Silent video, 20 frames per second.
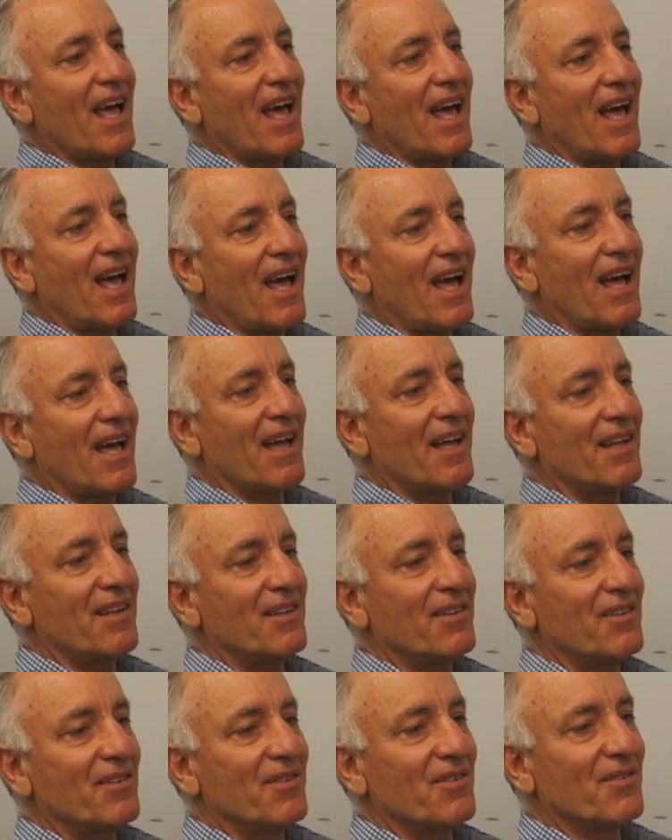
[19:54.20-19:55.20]

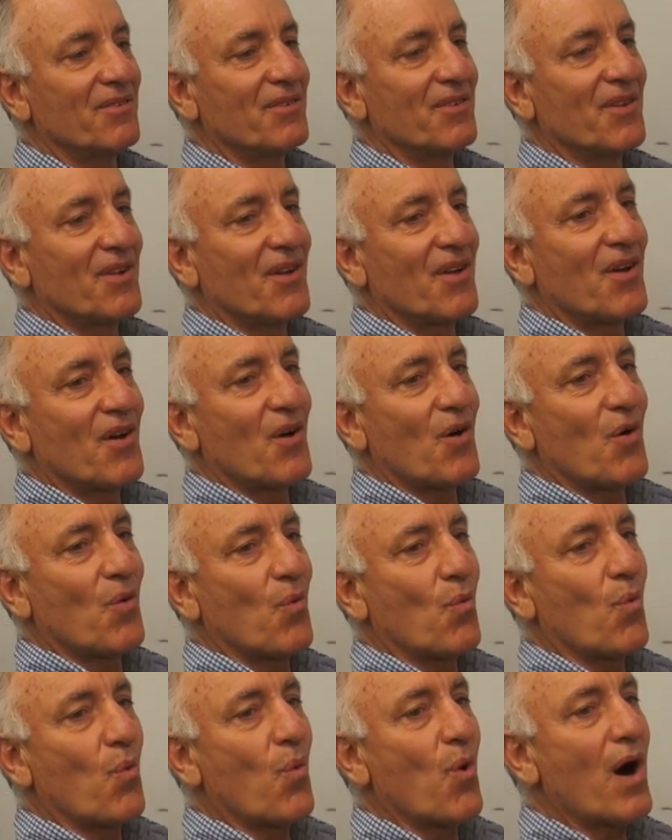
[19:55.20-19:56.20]
and
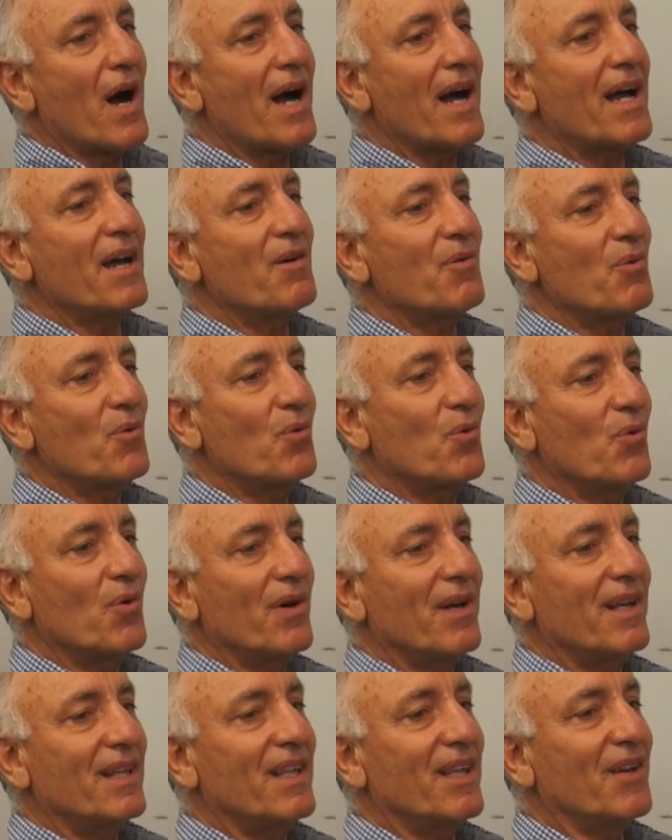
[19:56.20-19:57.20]
why,
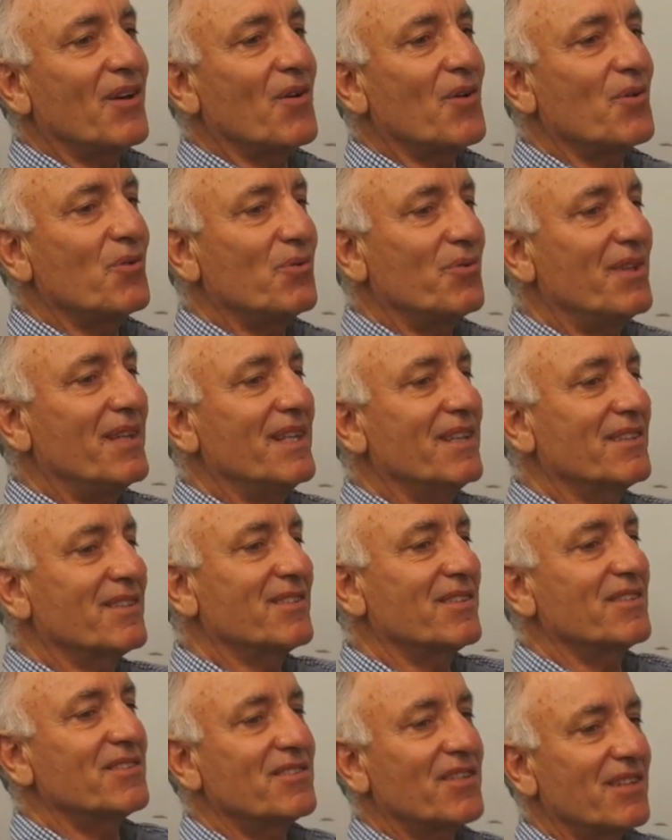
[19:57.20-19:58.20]
you know, uh-huh.
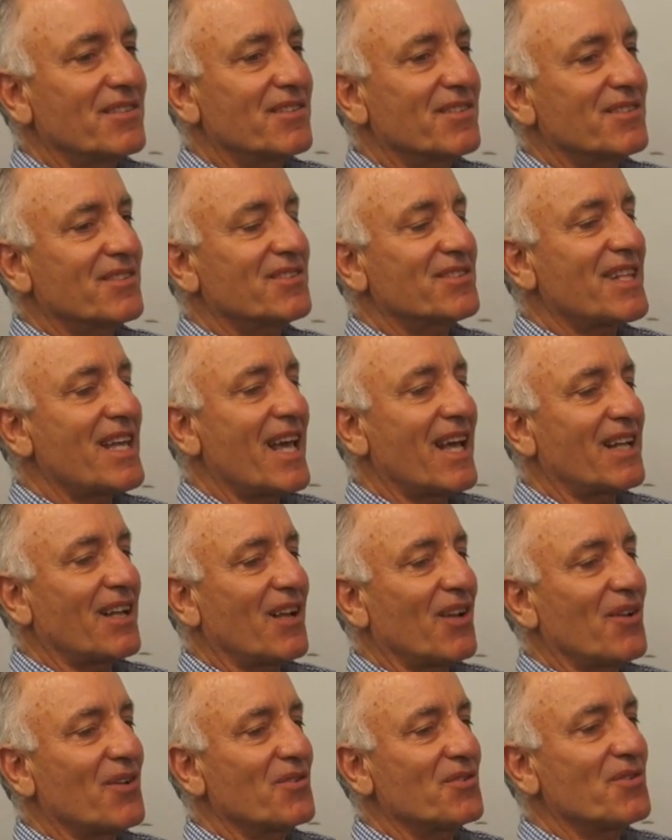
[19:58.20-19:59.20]
this is a
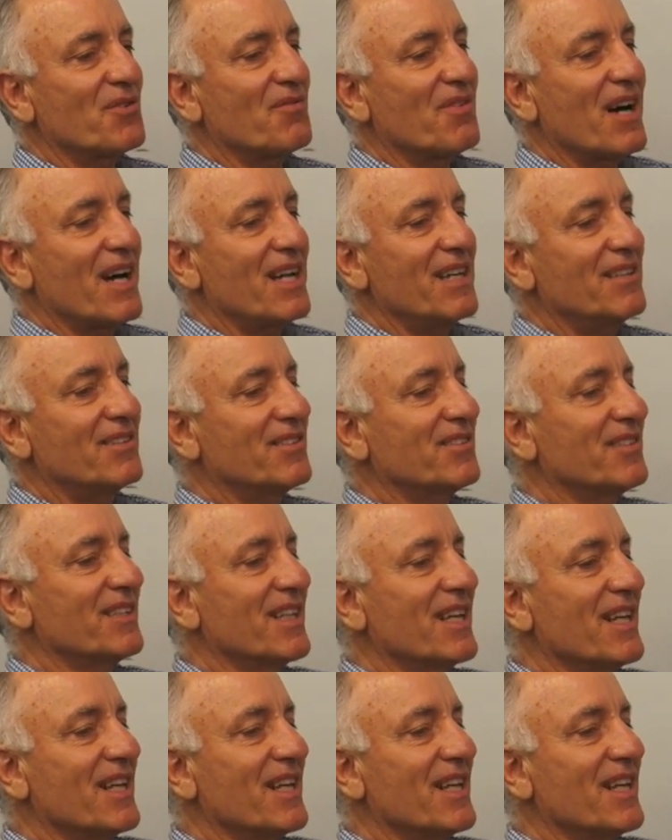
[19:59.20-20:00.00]
standalone device,